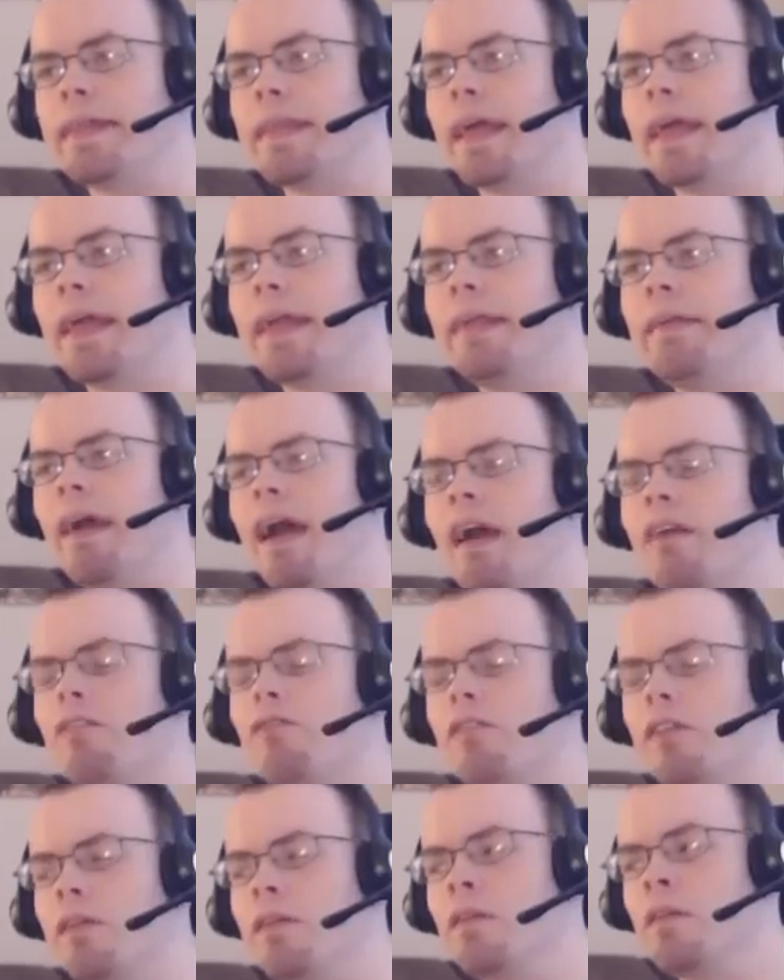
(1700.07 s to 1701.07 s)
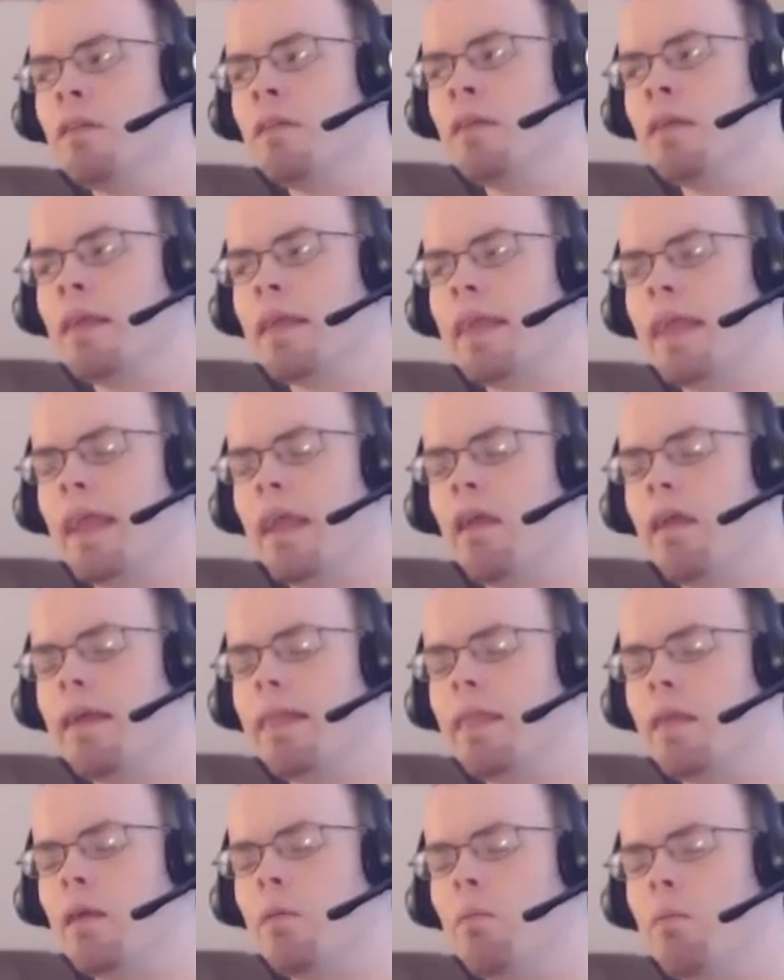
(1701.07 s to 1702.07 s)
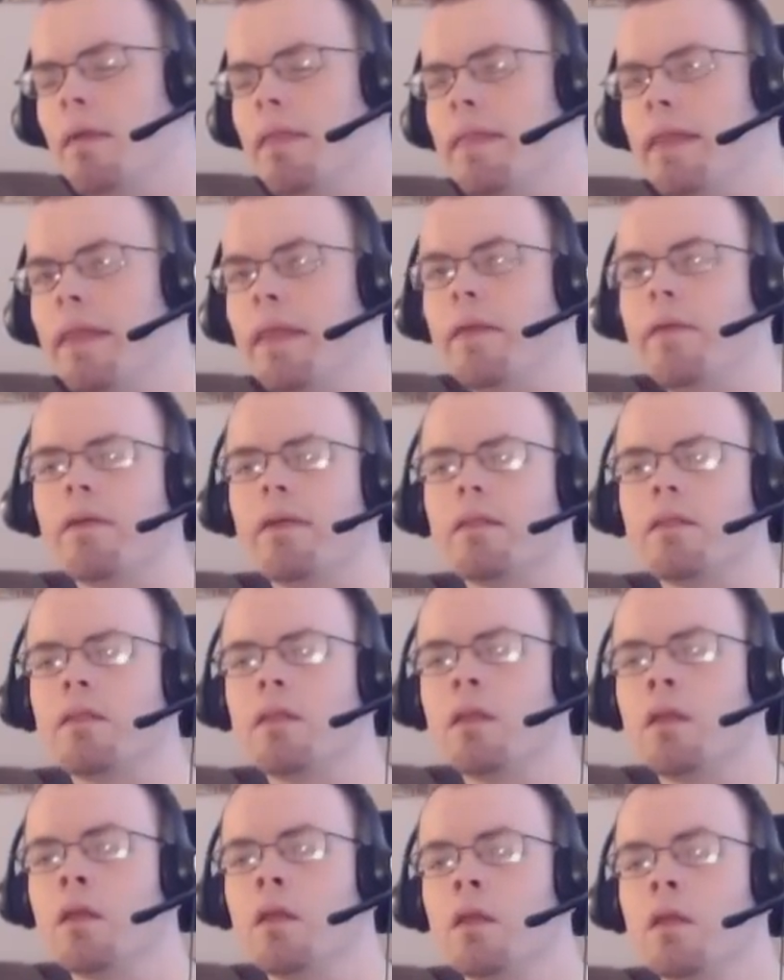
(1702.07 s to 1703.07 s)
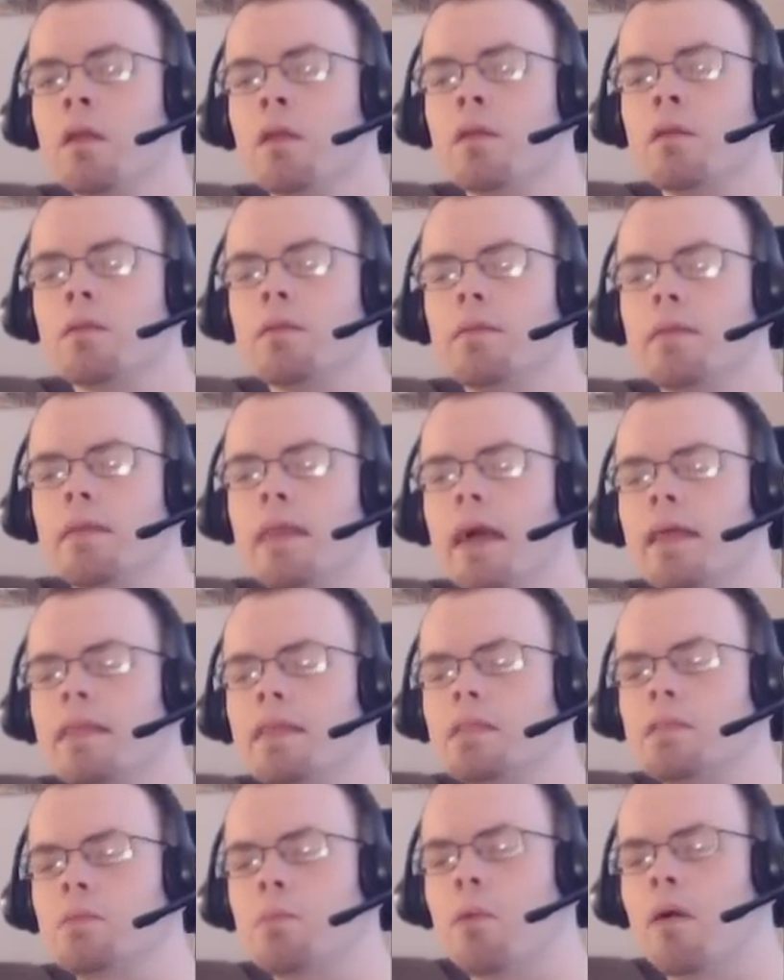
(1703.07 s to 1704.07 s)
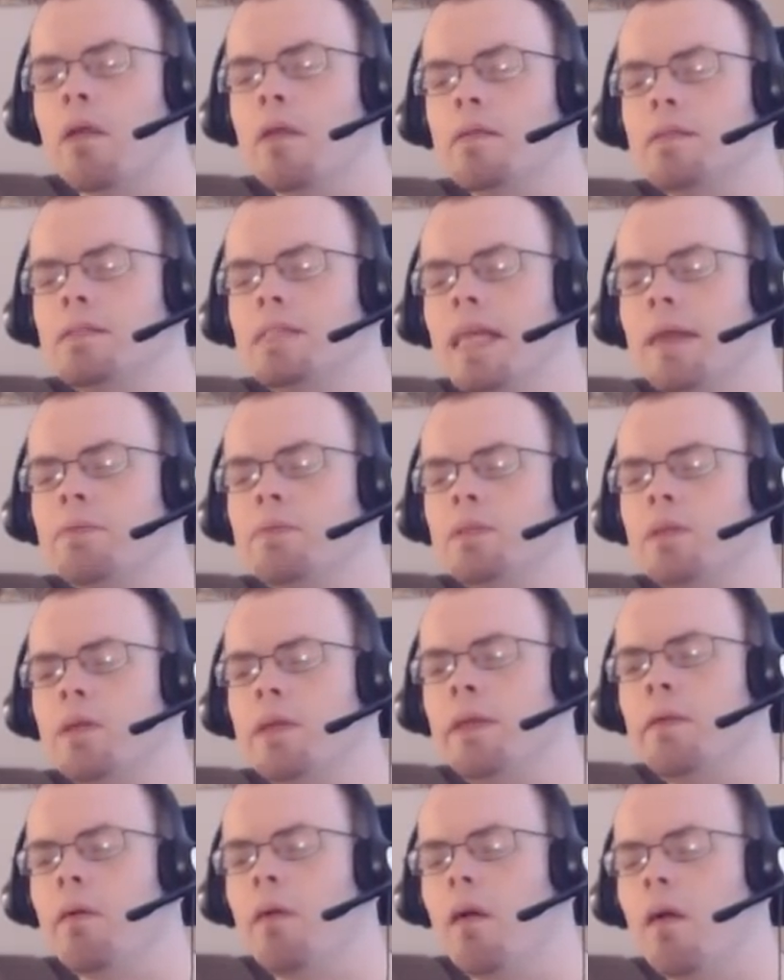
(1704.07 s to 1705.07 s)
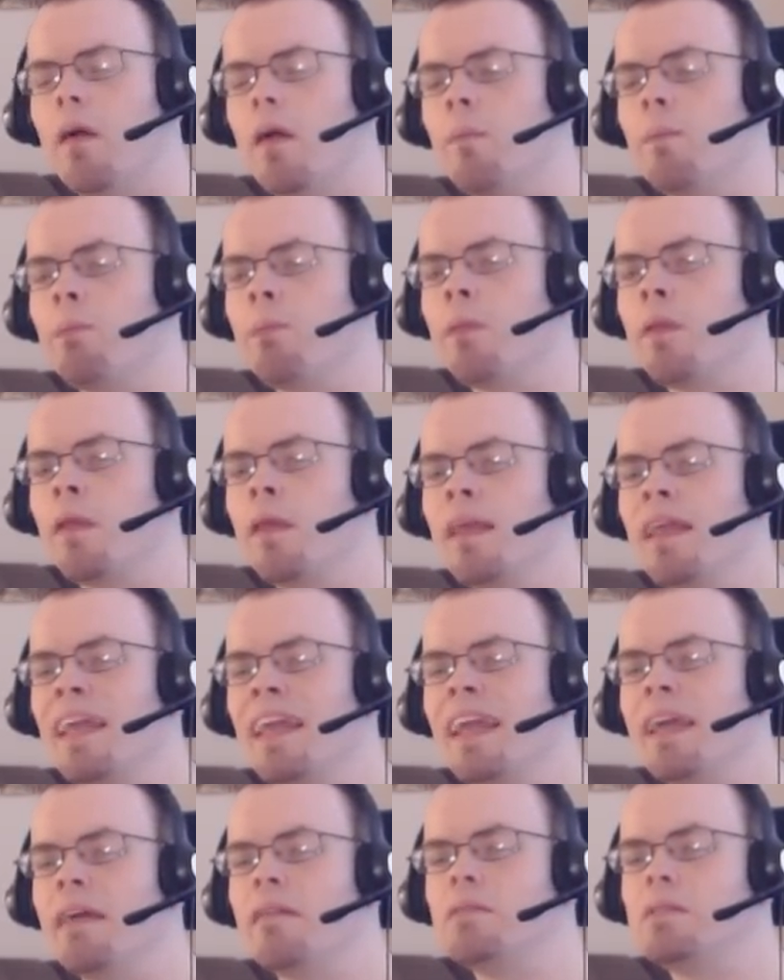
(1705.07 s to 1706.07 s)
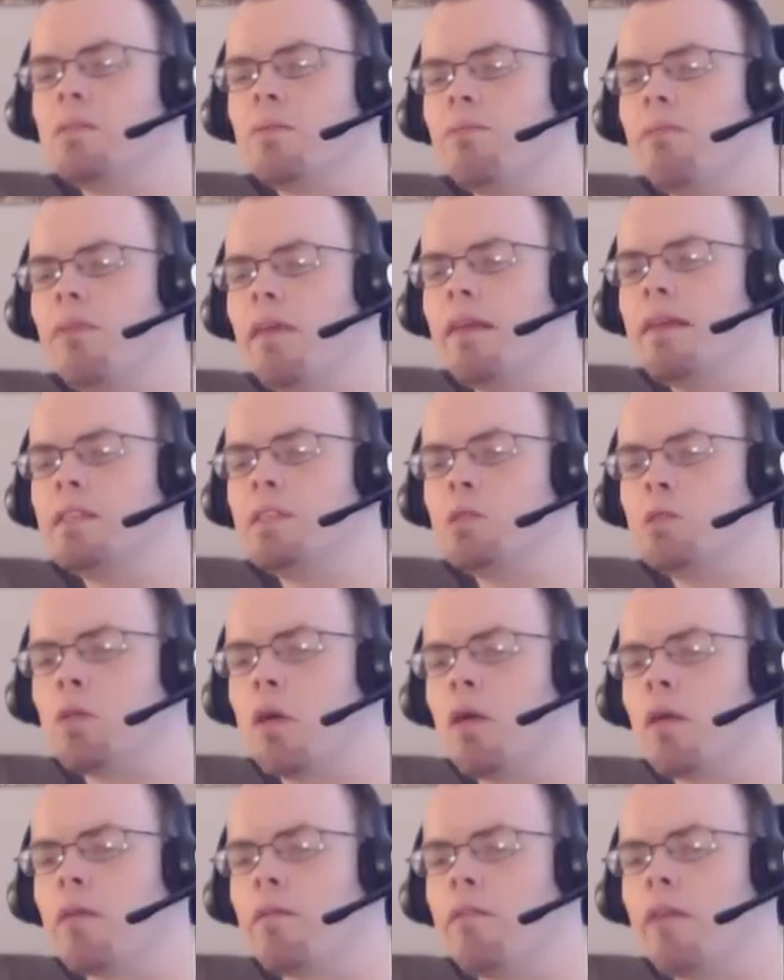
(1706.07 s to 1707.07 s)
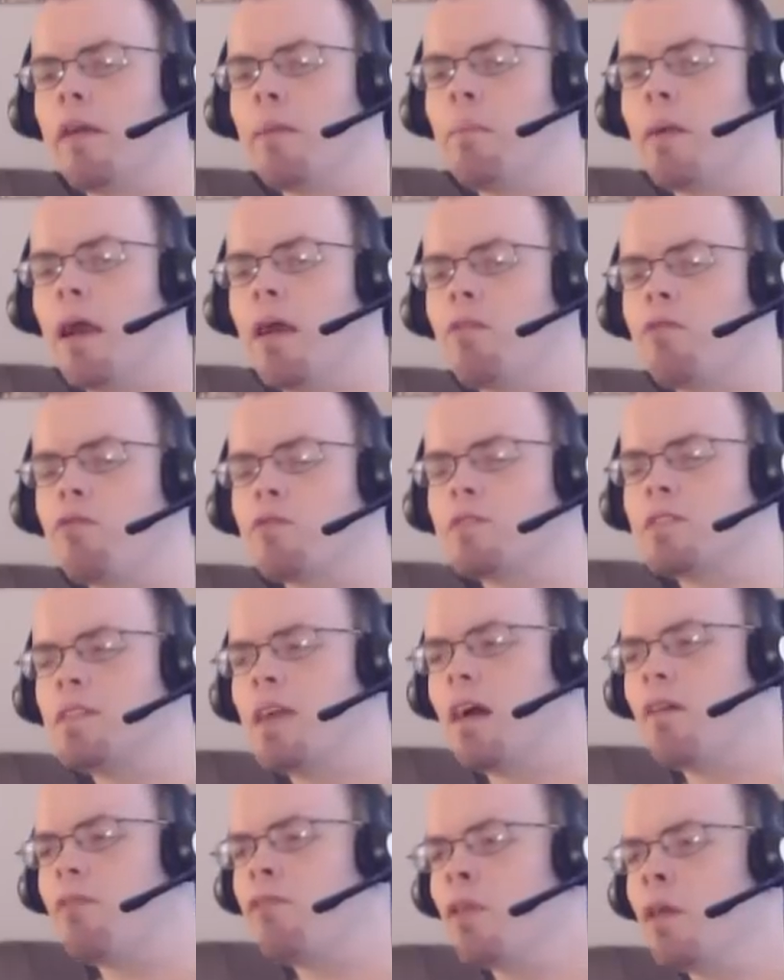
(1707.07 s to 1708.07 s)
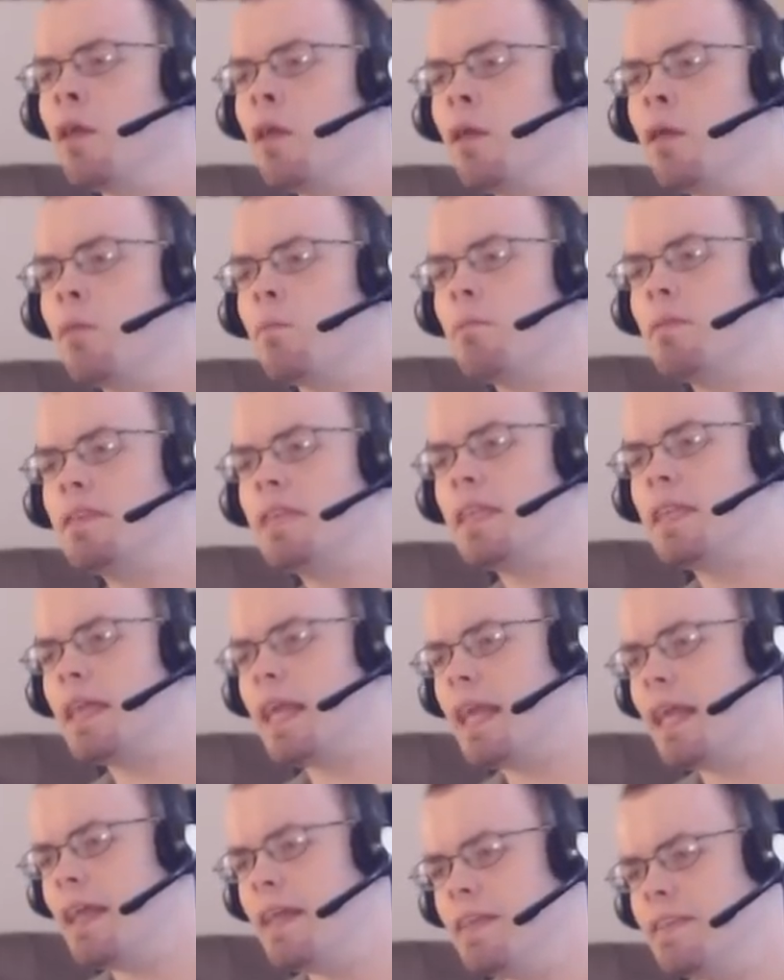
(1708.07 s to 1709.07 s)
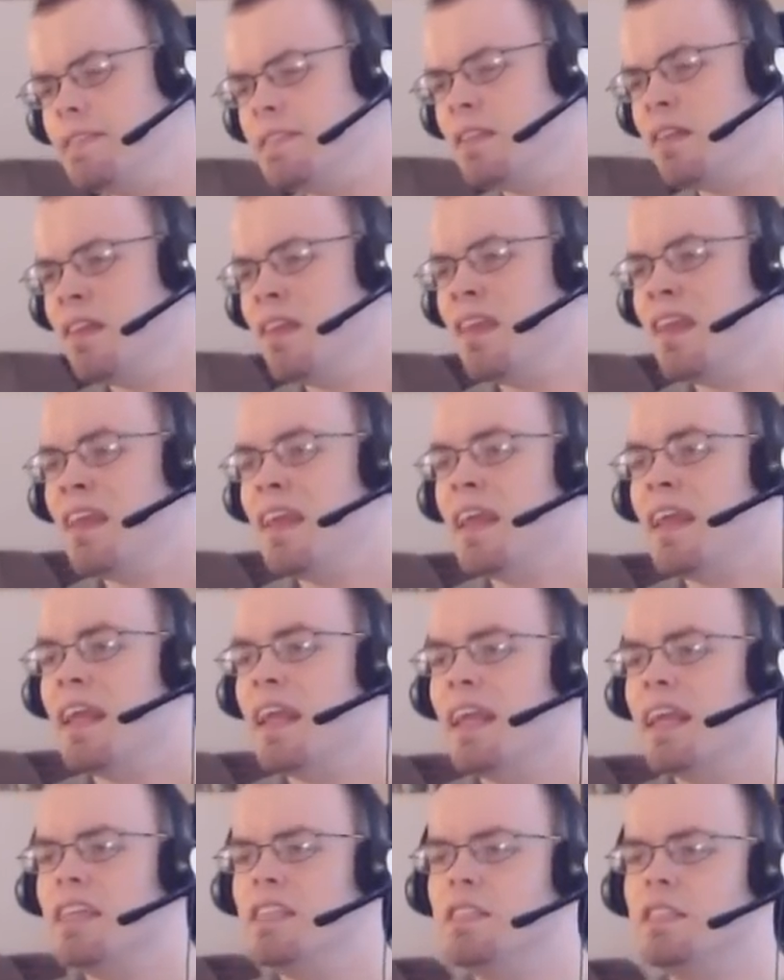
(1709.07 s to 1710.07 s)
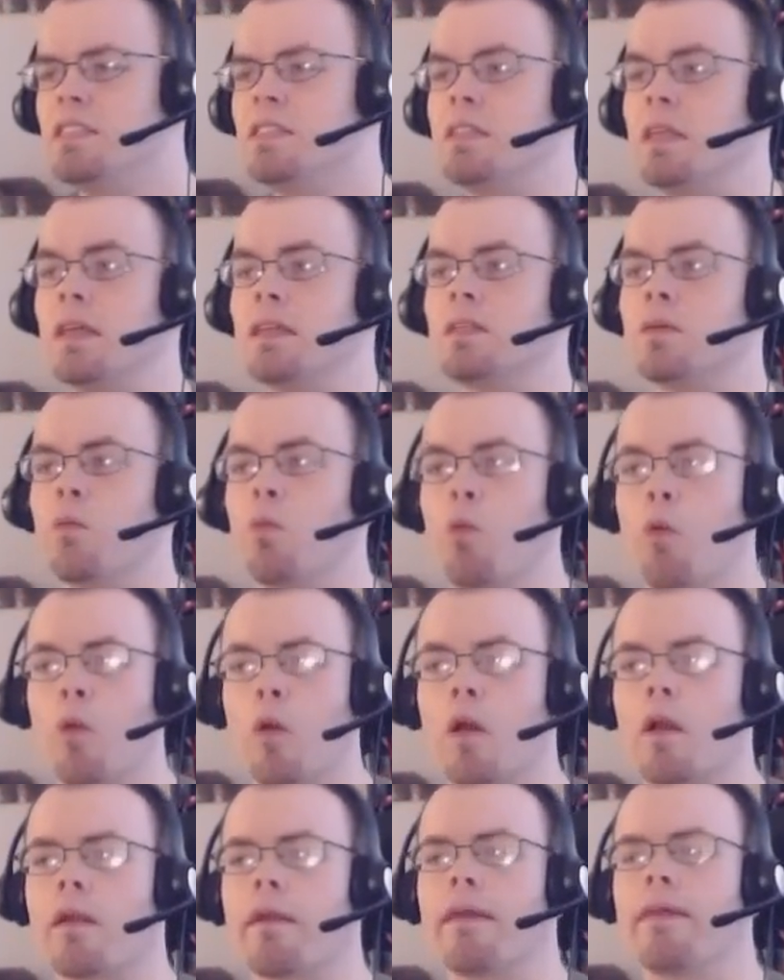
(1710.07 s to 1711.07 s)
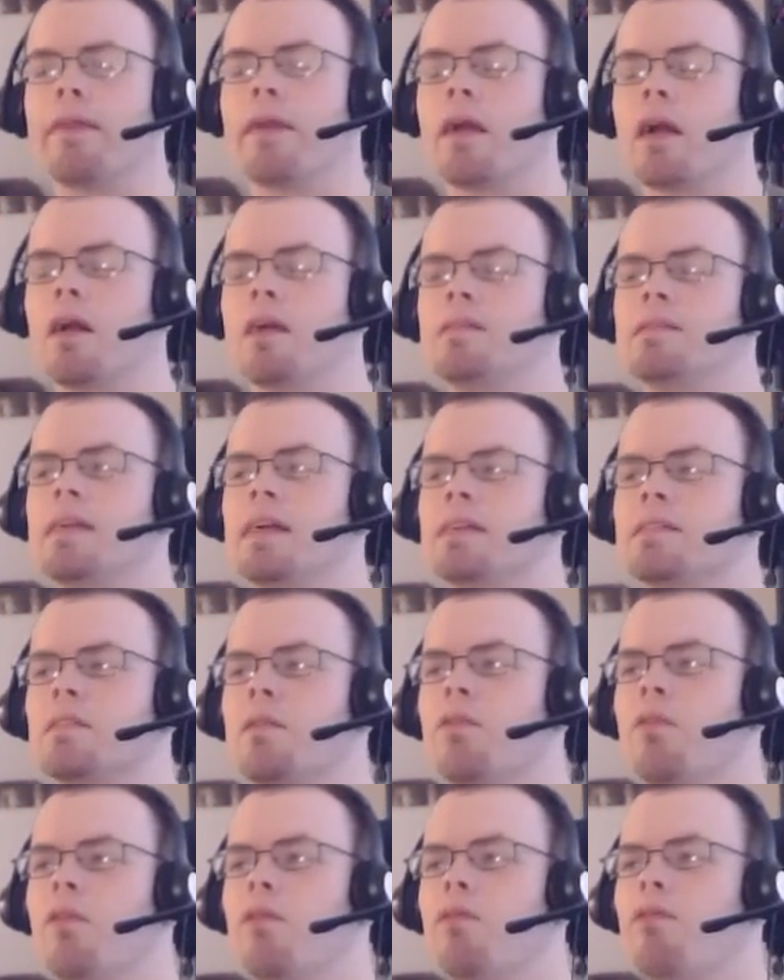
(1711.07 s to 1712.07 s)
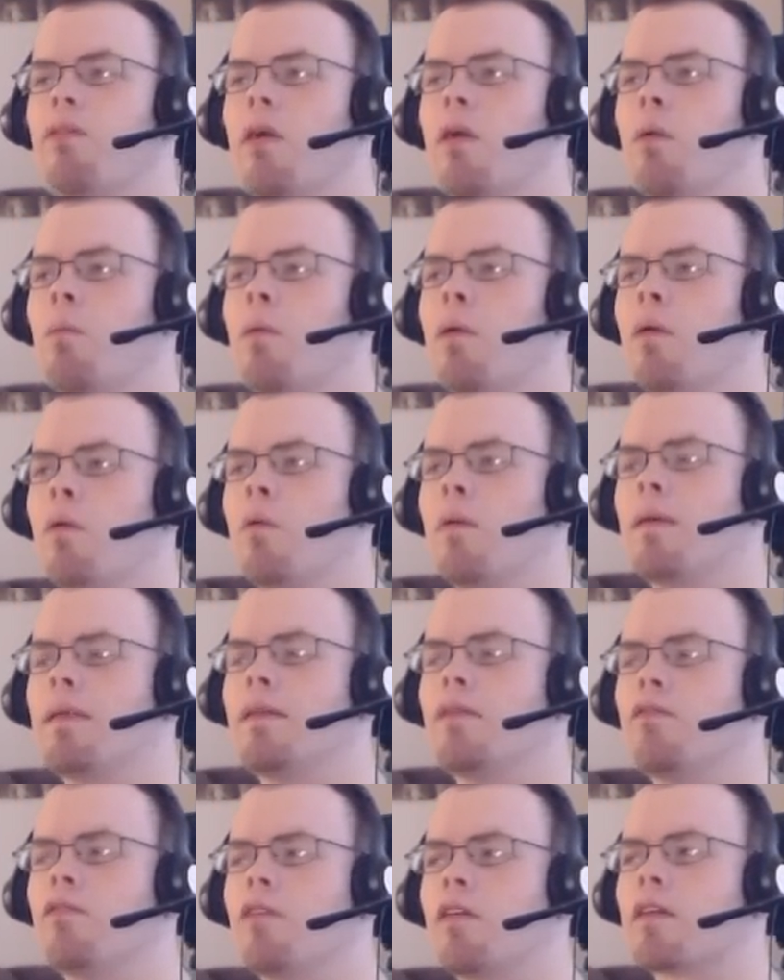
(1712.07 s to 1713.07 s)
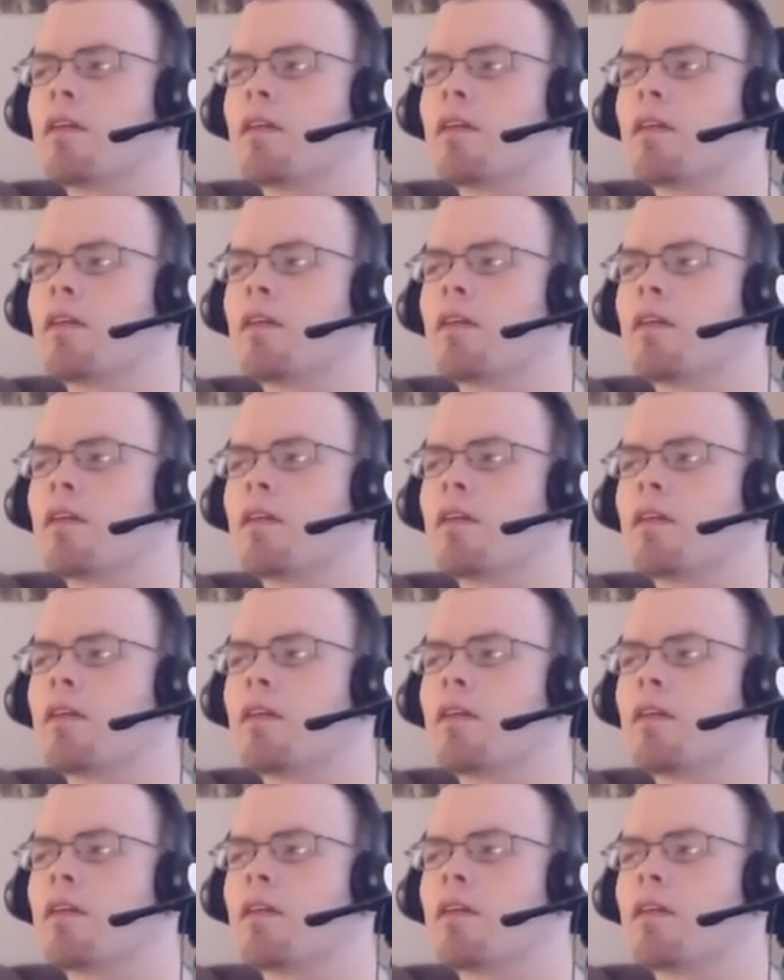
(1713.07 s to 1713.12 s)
that you have to carry them with you, and death is a part that shapes who you are. It was some very strong and very powerful stuff, but the thing is, it just doesn't work in the context of the film, or wouldn't have